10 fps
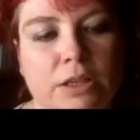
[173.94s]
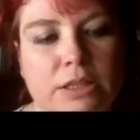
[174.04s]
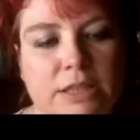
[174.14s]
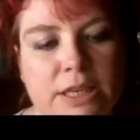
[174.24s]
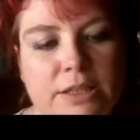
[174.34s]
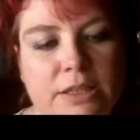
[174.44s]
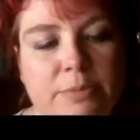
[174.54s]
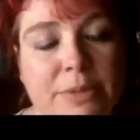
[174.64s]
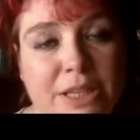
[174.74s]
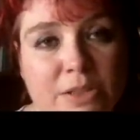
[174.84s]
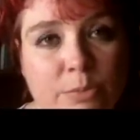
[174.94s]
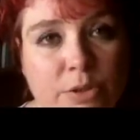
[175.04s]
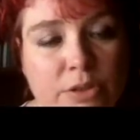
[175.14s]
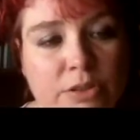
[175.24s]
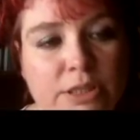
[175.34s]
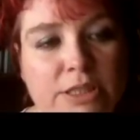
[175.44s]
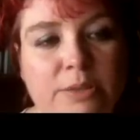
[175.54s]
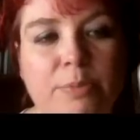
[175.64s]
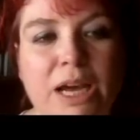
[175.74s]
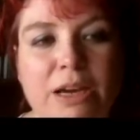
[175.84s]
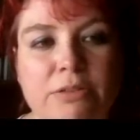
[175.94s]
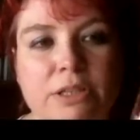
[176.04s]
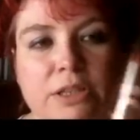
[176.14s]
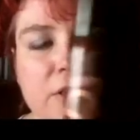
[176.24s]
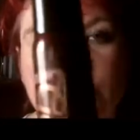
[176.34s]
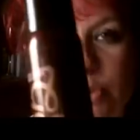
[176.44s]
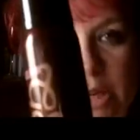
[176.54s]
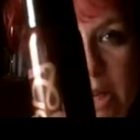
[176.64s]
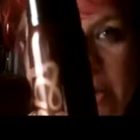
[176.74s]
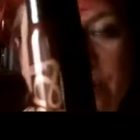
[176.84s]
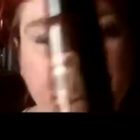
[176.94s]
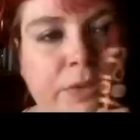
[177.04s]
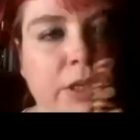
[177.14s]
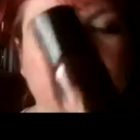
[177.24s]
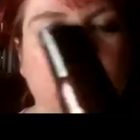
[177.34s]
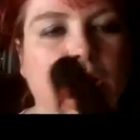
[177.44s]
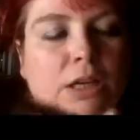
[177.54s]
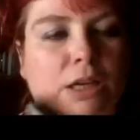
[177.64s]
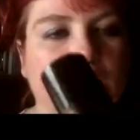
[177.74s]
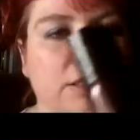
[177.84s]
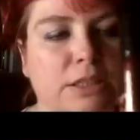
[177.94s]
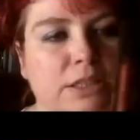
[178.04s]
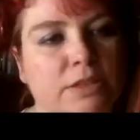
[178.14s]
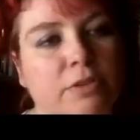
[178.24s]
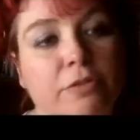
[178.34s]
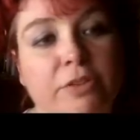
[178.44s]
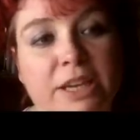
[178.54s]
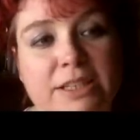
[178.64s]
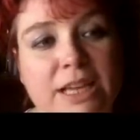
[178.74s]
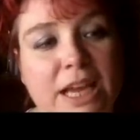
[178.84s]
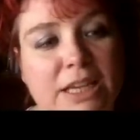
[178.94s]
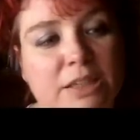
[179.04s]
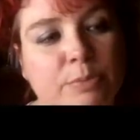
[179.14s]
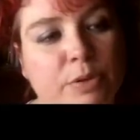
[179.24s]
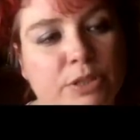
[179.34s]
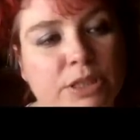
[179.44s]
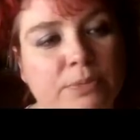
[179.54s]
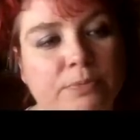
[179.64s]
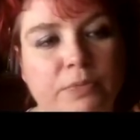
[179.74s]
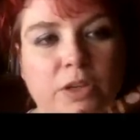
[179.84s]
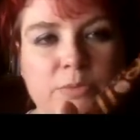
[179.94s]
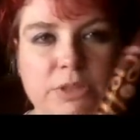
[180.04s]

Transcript: This is an amazing product. It's a powder spray. And this is for face and body. It